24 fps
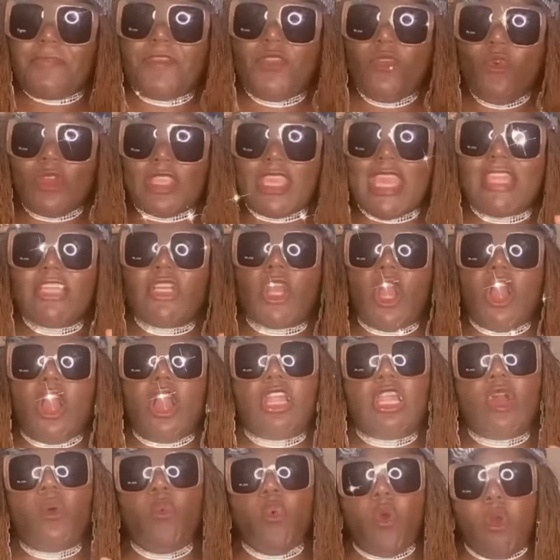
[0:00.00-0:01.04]
if you can
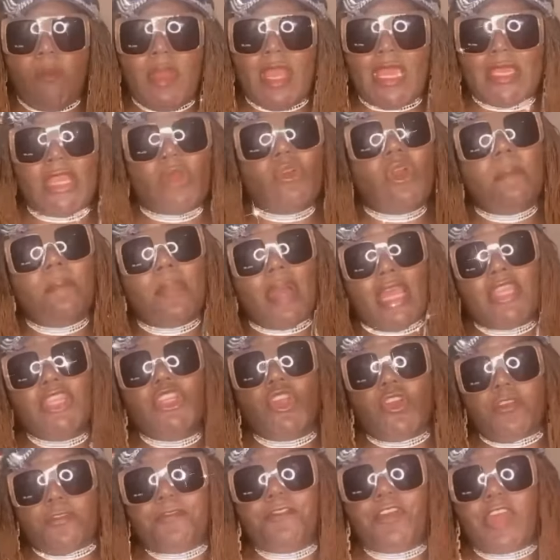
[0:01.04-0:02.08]
call a woman or a
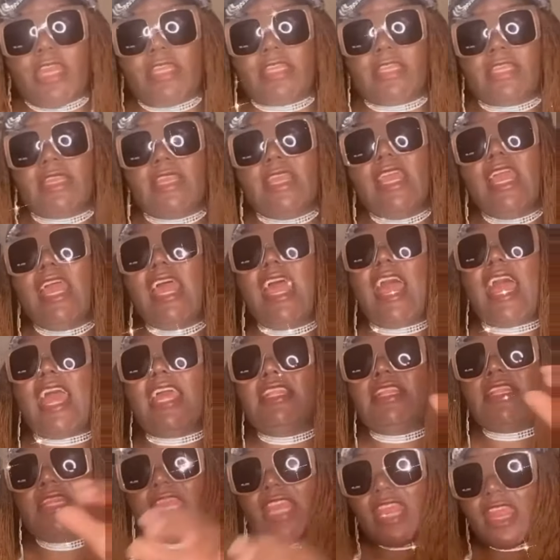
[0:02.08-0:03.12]
man your friend
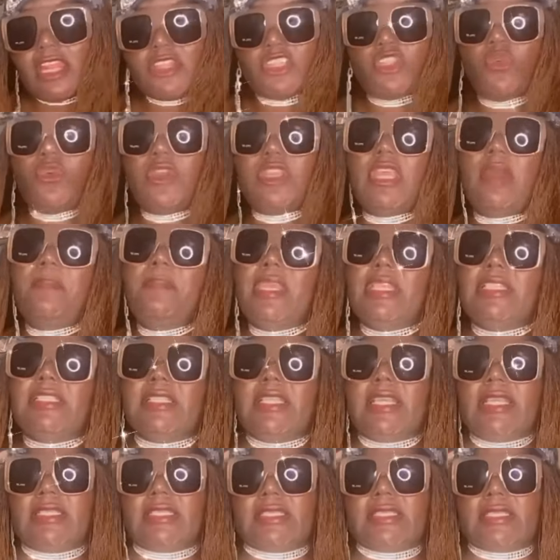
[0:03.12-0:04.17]
and they're doing a
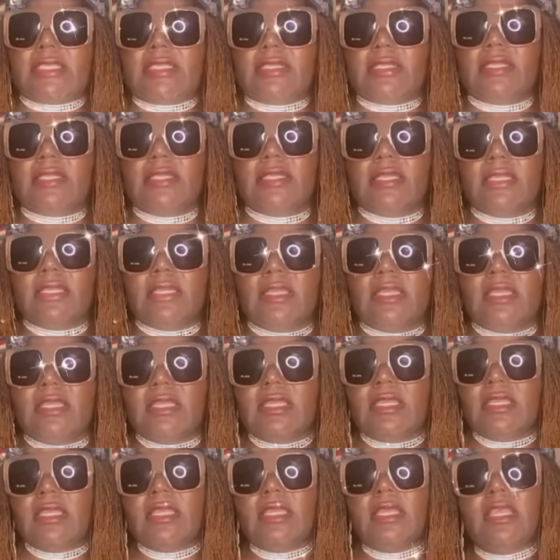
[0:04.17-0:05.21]
business,
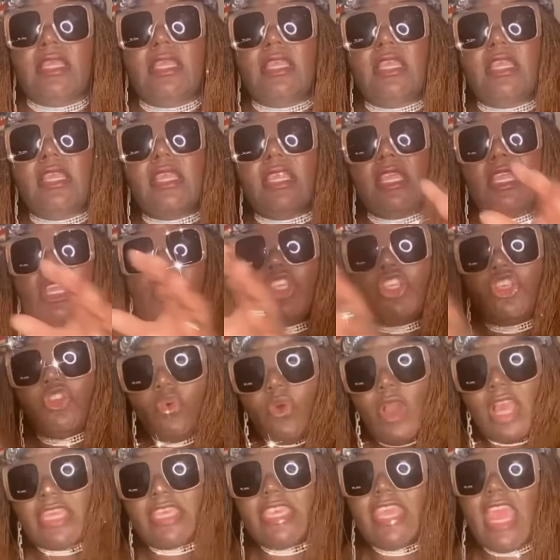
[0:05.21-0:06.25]

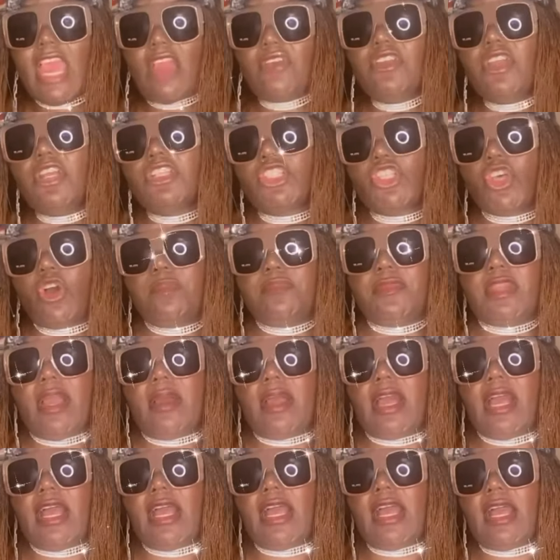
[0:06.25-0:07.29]
you are carrying
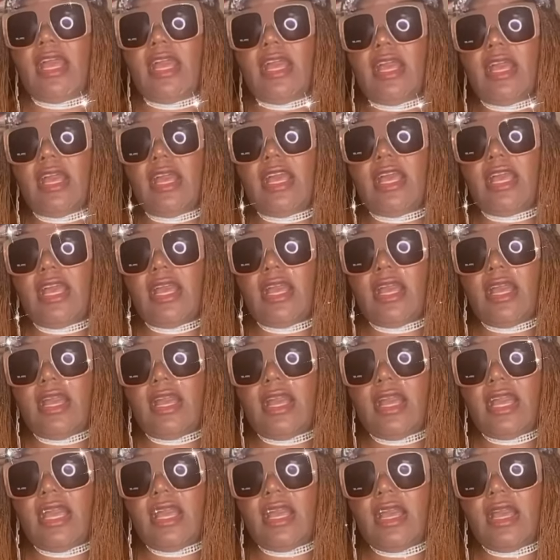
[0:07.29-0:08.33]
something, a, a, a, a, a,
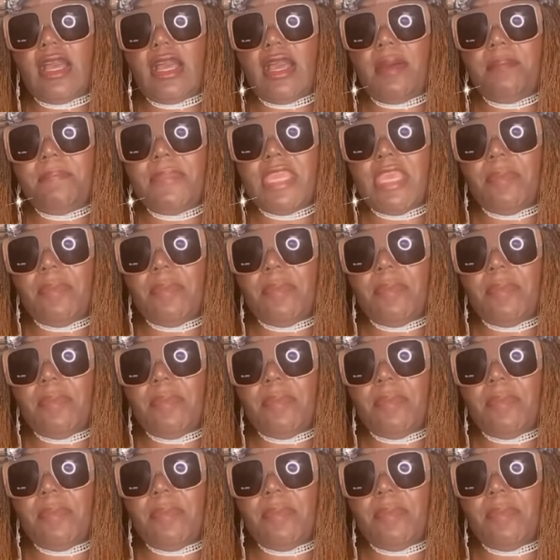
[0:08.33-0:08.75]
a, a, a, a